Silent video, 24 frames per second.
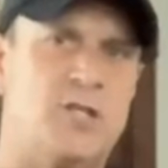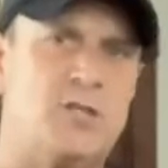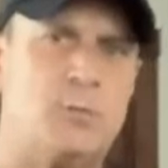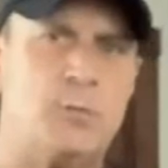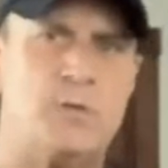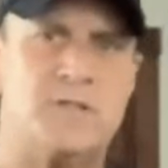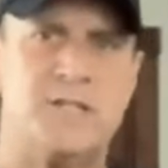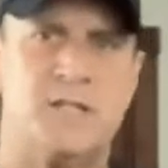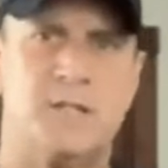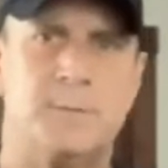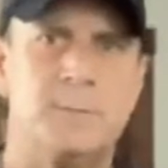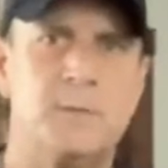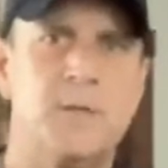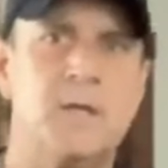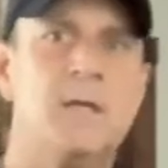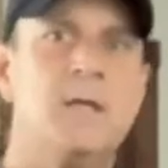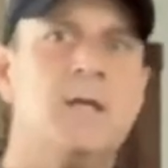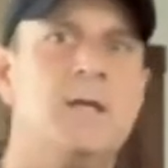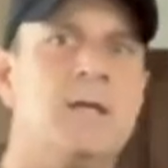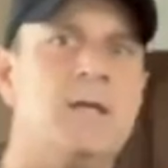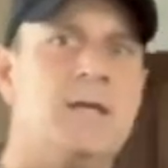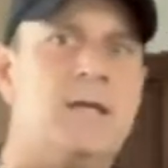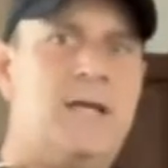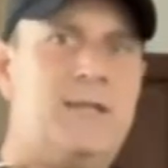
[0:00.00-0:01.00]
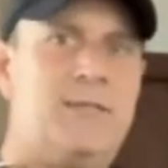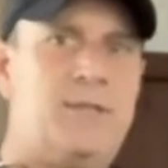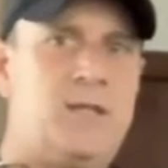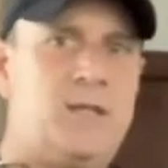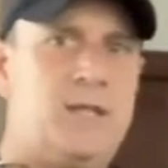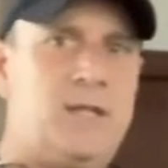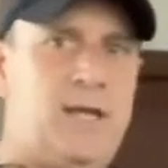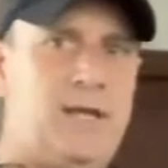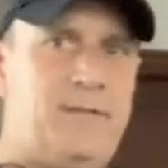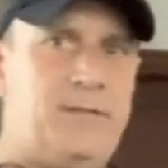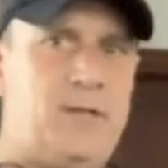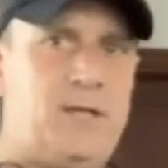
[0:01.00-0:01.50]
was in
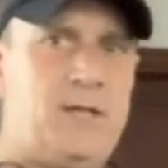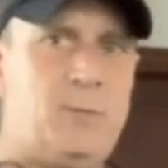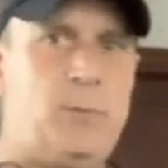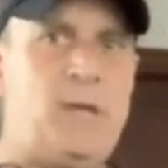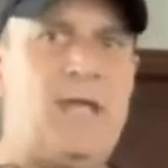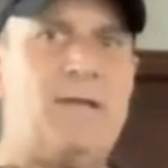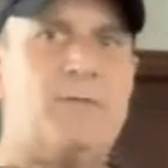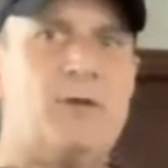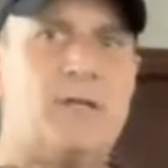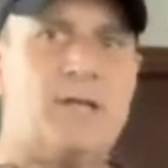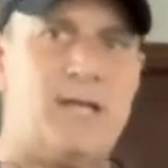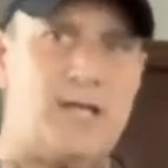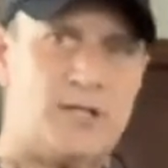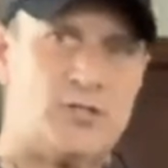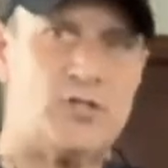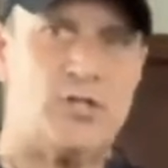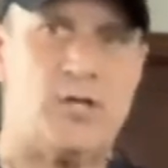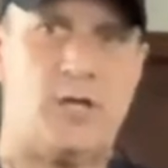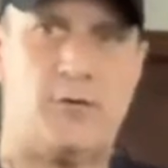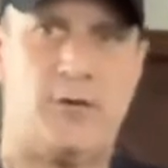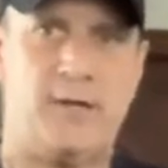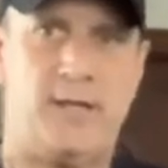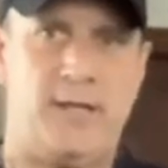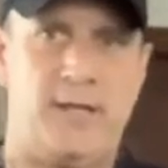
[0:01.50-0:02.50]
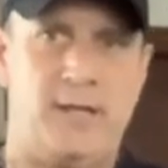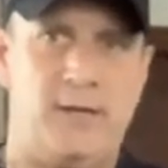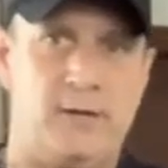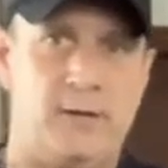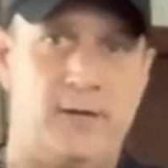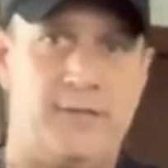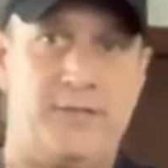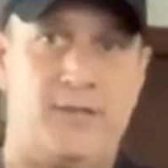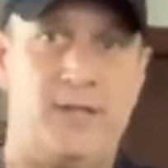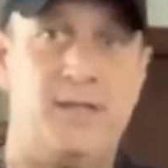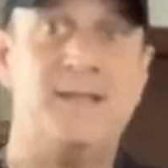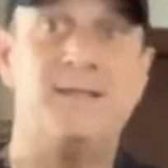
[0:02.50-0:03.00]
the we have a kitchen area here
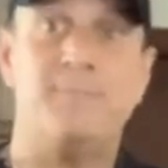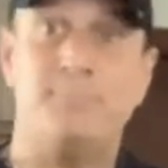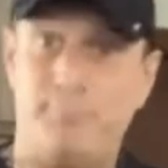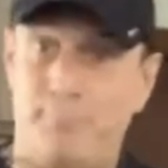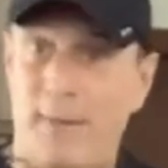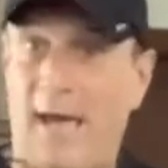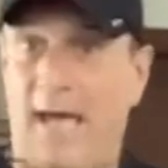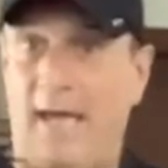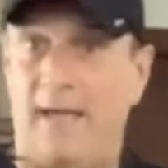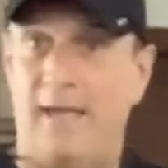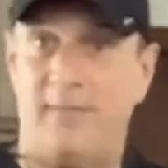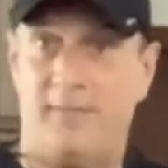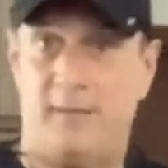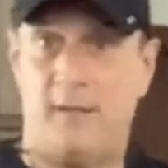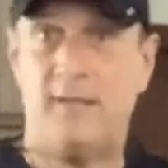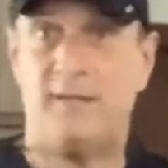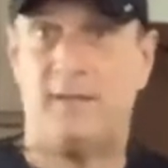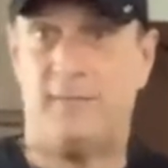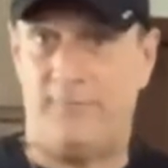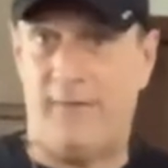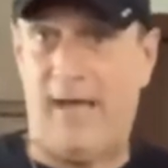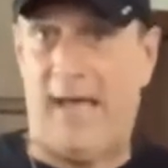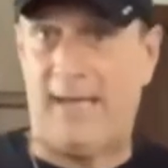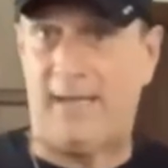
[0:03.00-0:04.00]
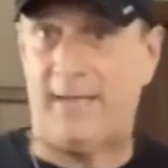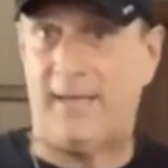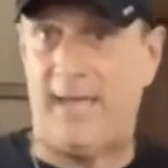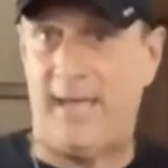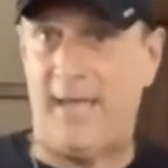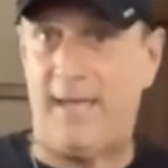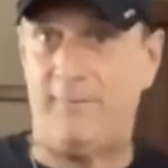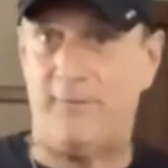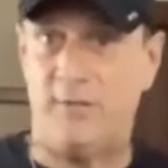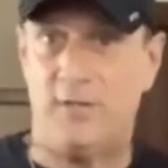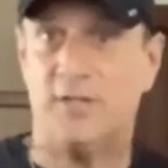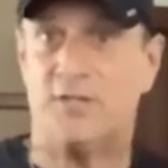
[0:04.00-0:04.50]
at the vac
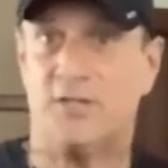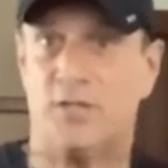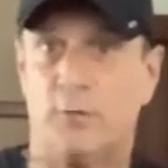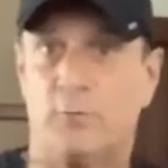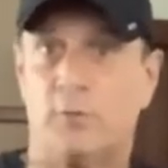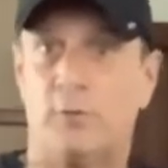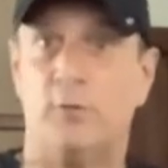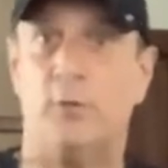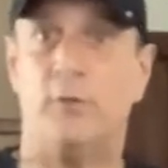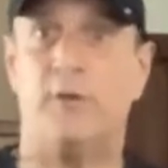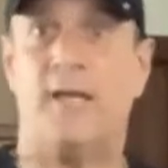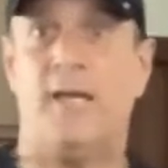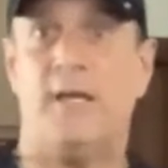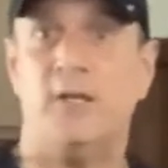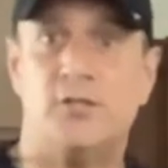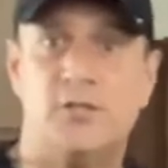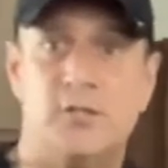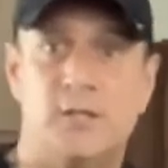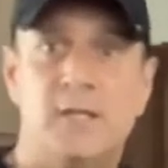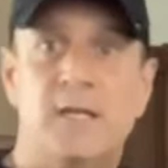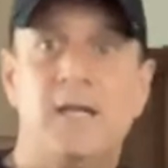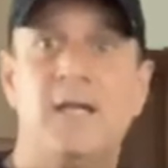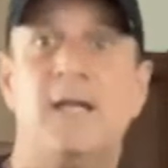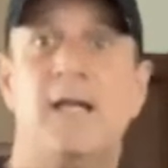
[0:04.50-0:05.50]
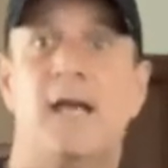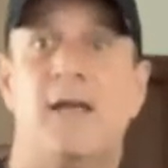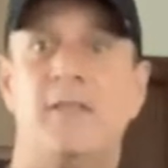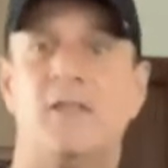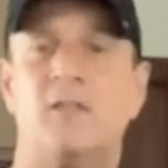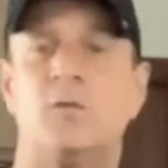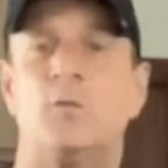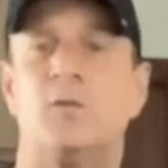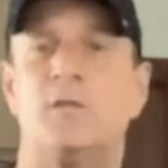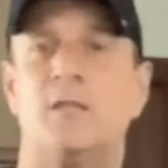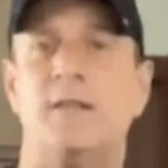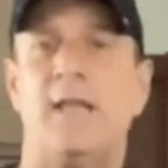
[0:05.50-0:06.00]
cave in the secret location, and
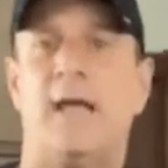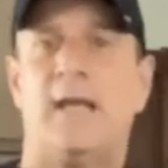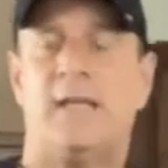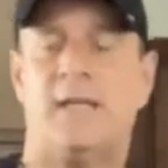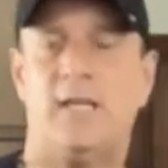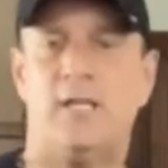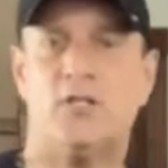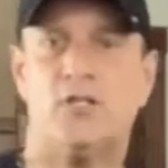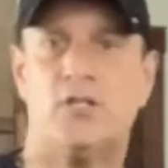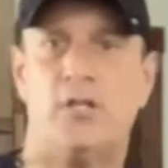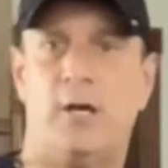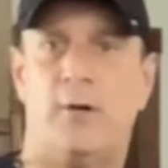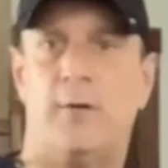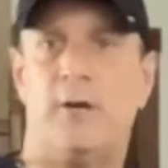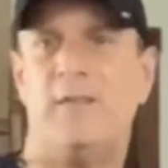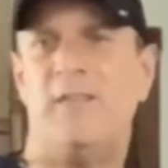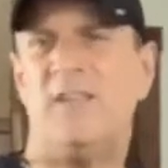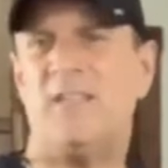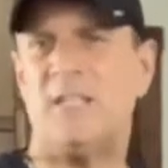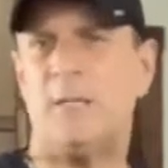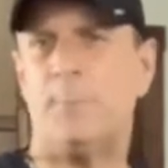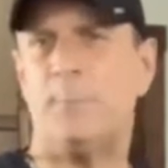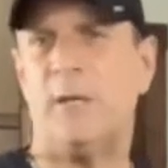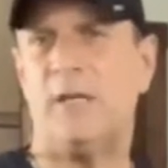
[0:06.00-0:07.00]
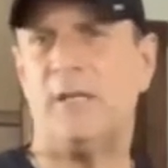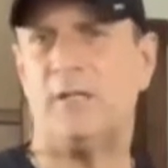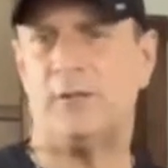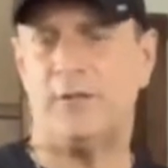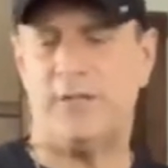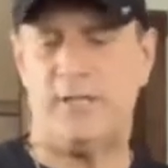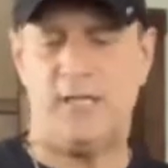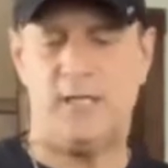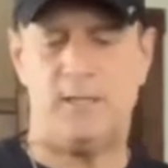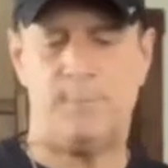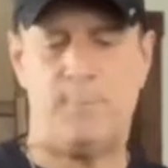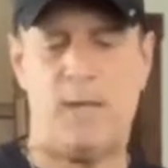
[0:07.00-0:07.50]
this was in that kitchen area. And this had been
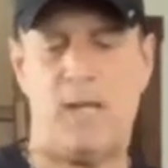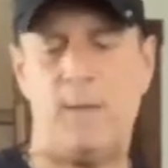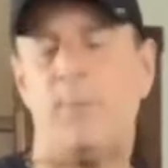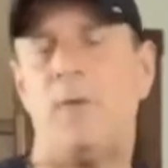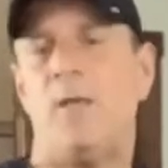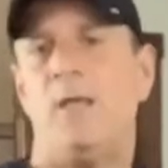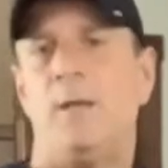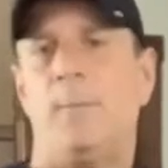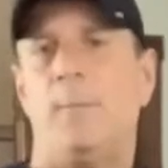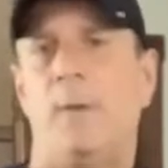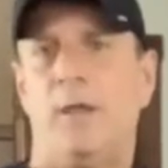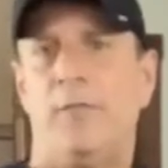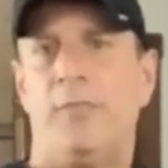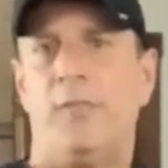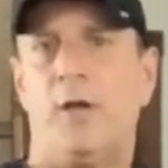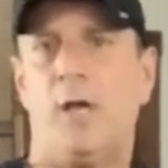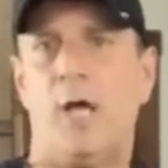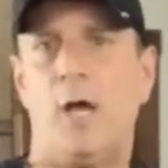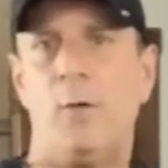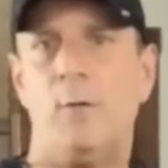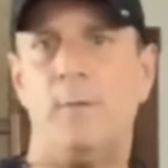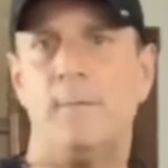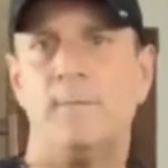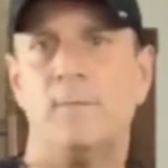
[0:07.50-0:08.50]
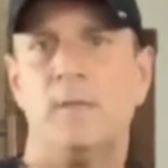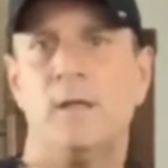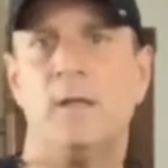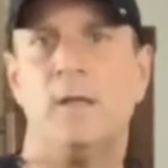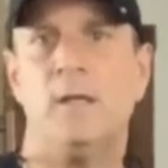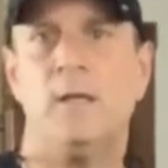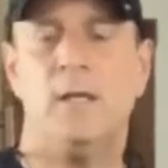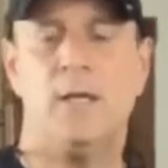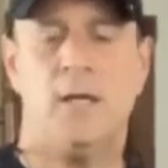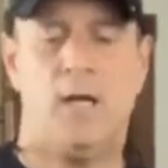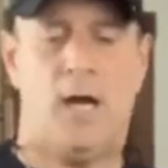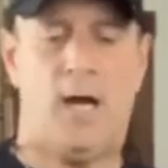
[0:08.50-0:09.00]
cleaned maybe a month ago.
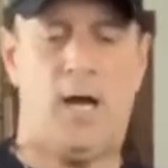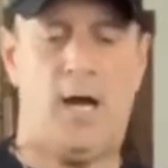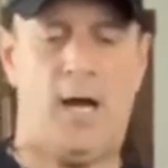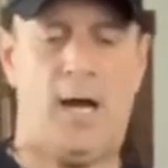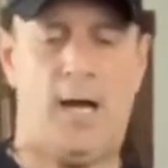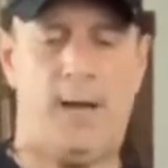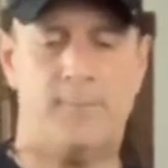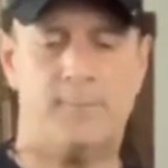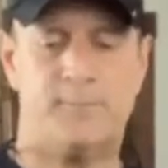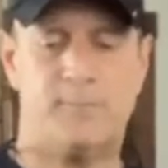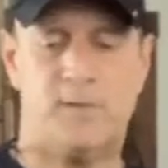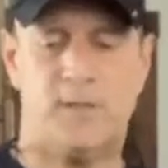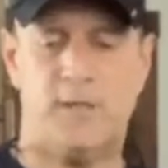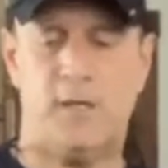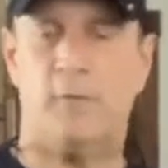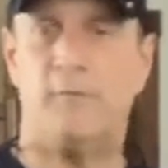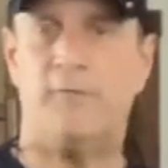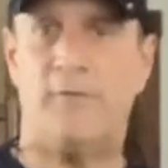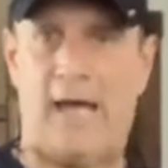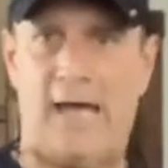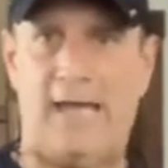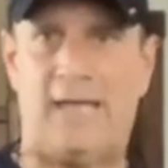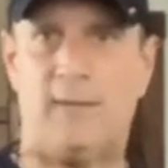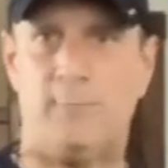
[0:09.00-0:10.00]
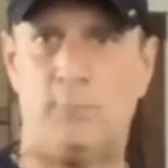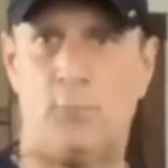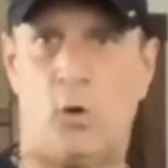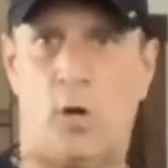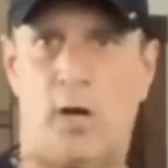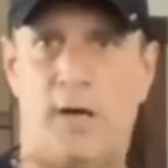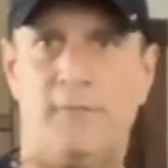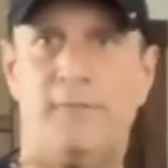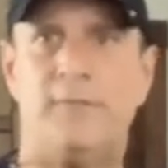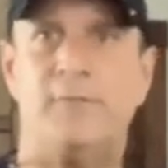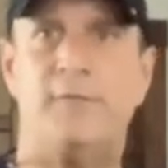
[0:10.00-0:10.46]
Vacuumed off